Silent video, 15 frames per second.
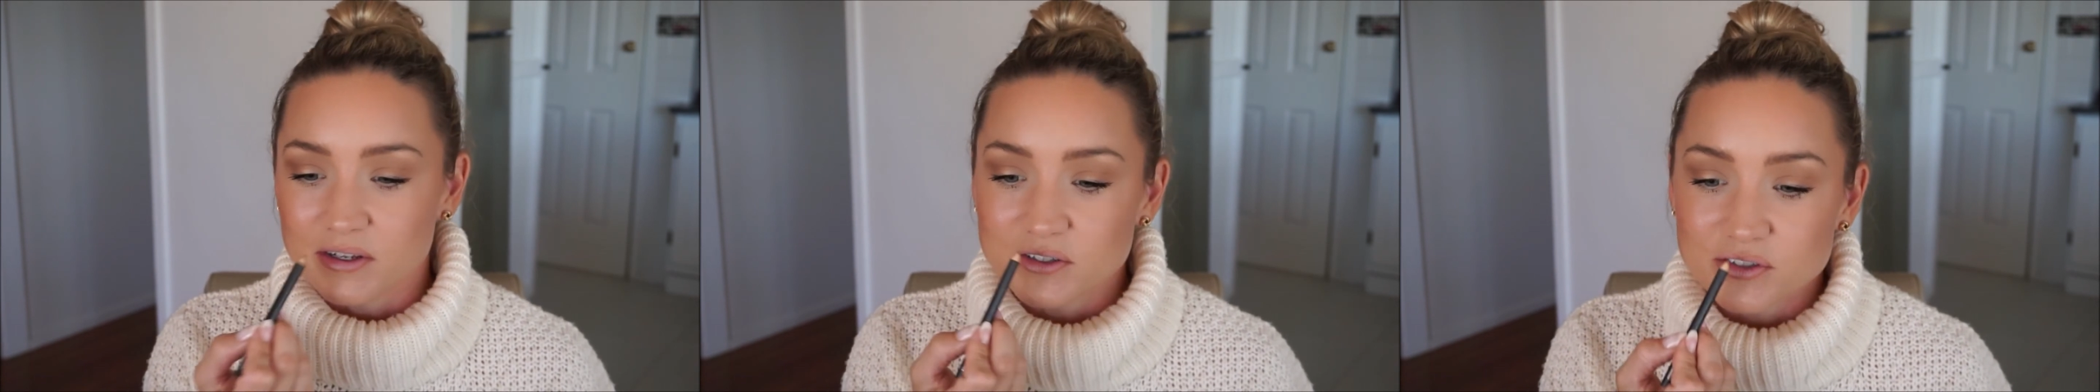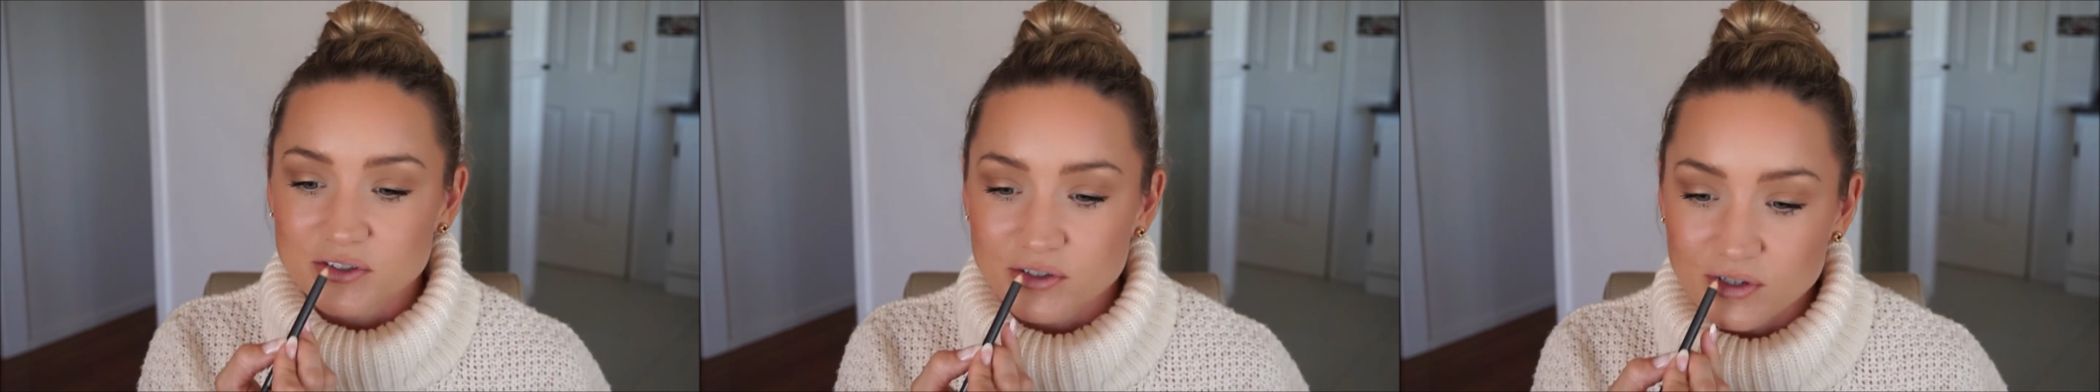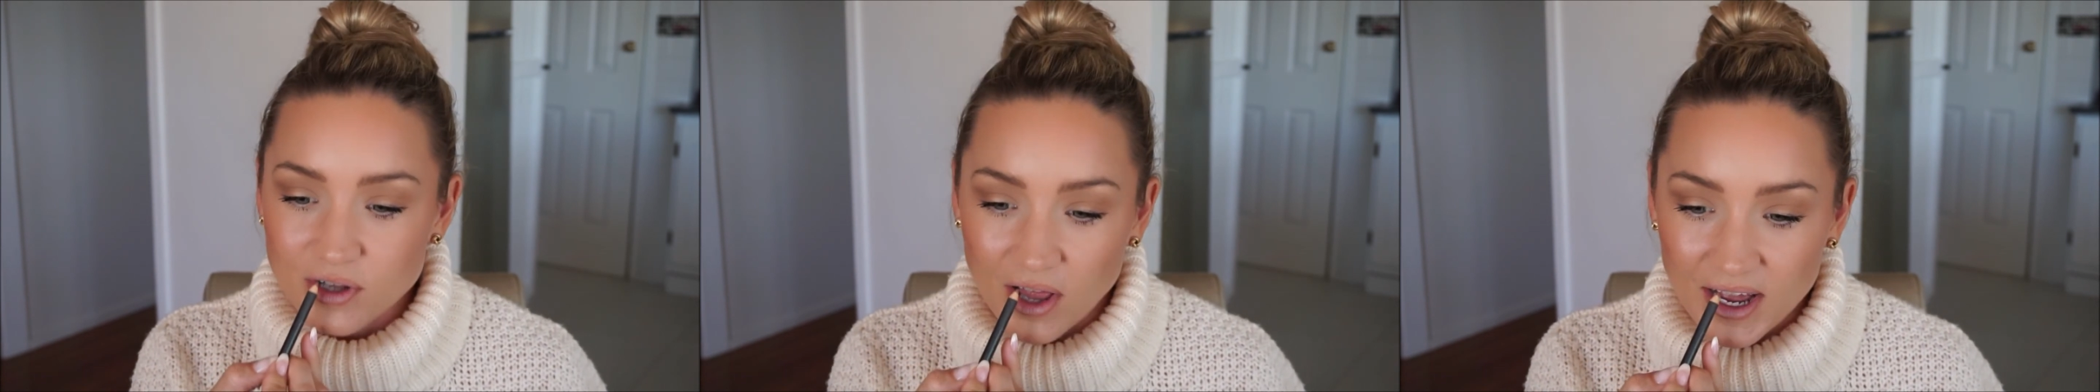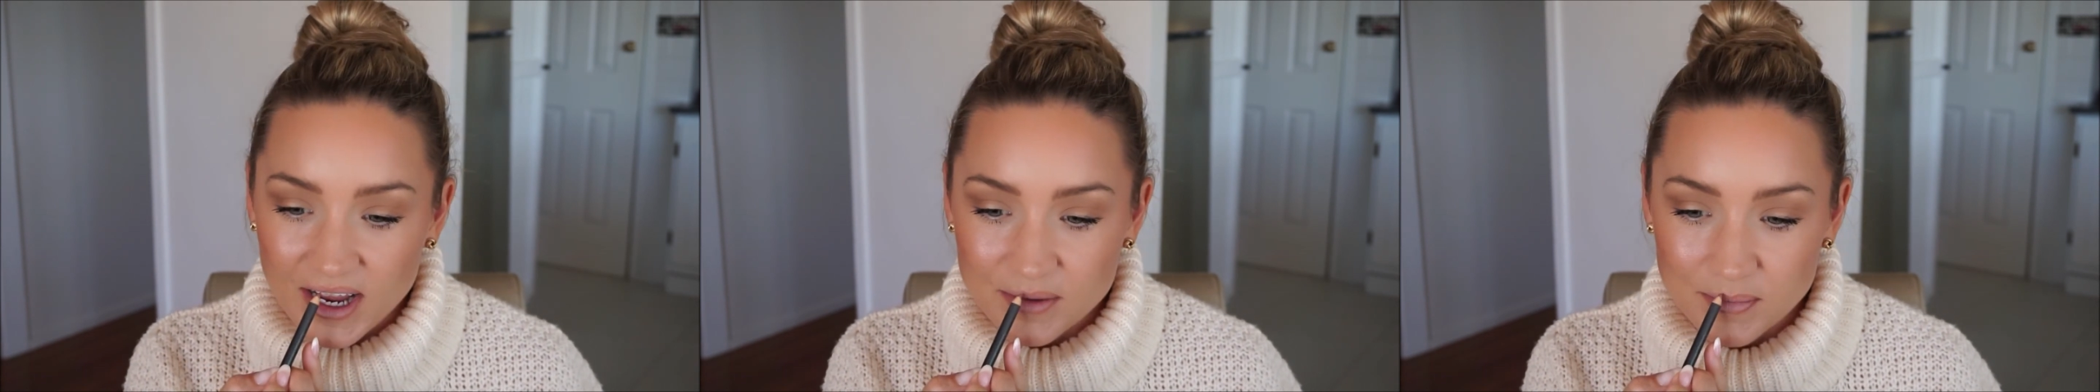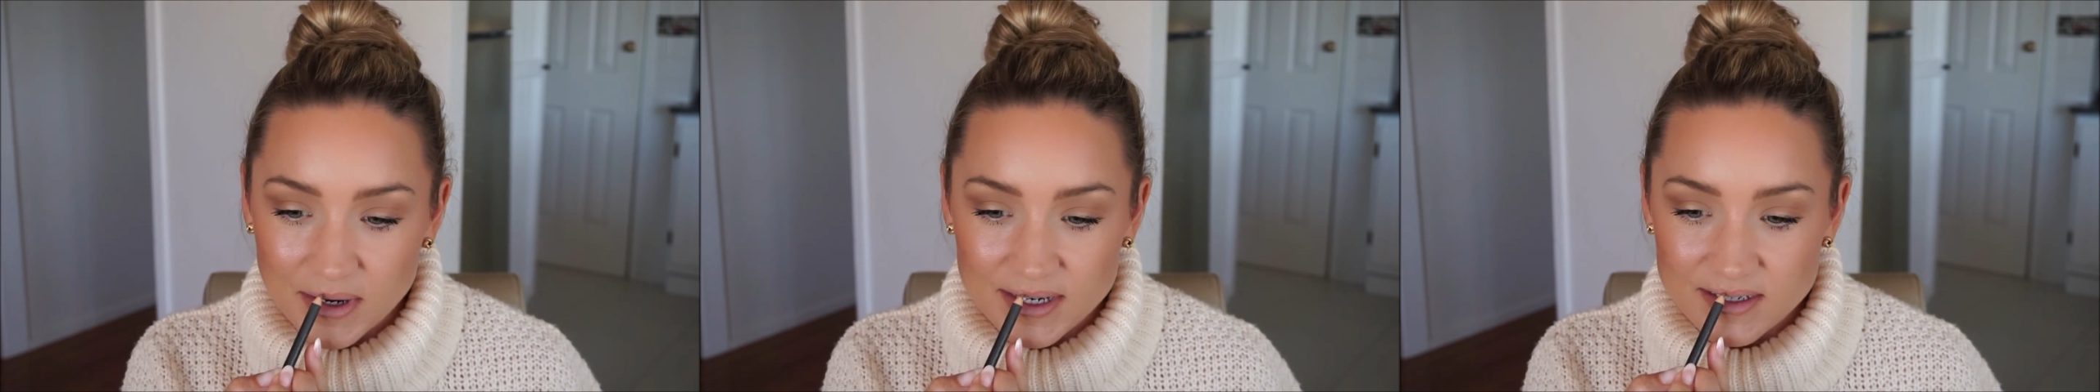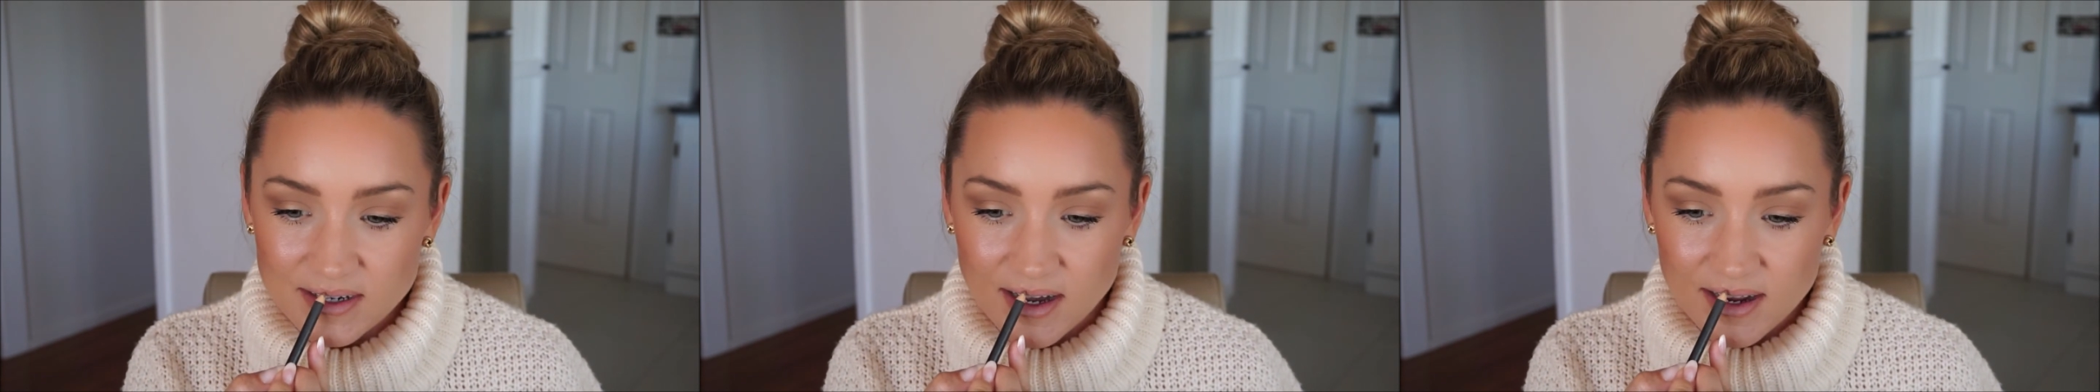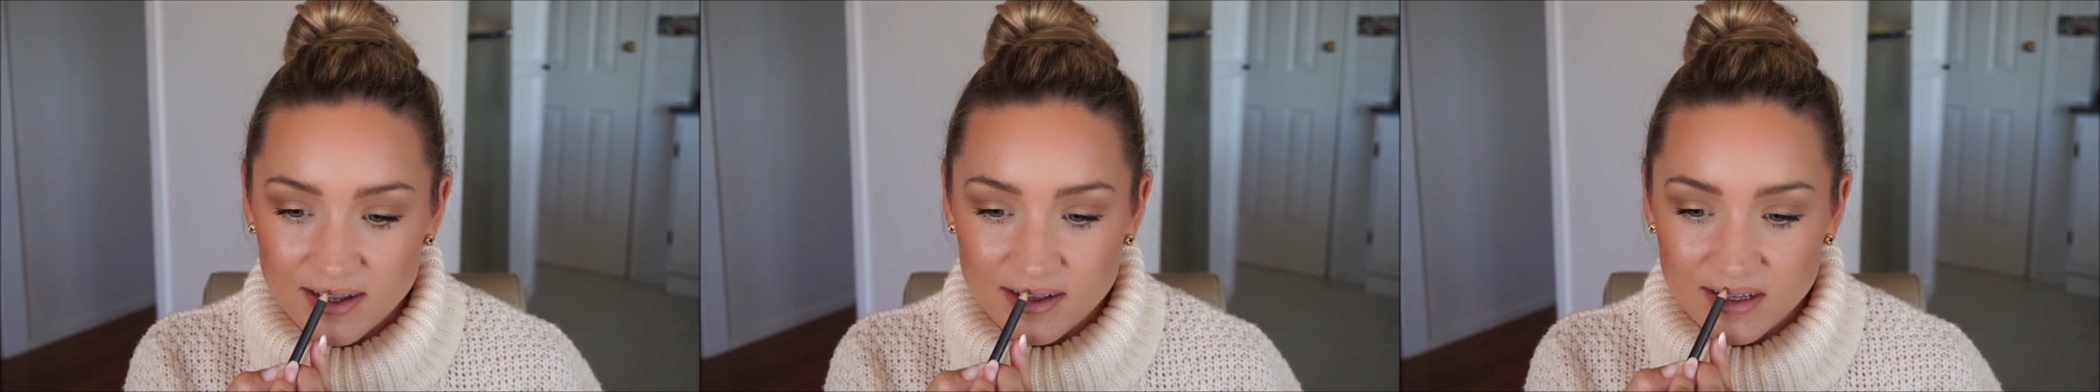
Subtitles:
do like my darker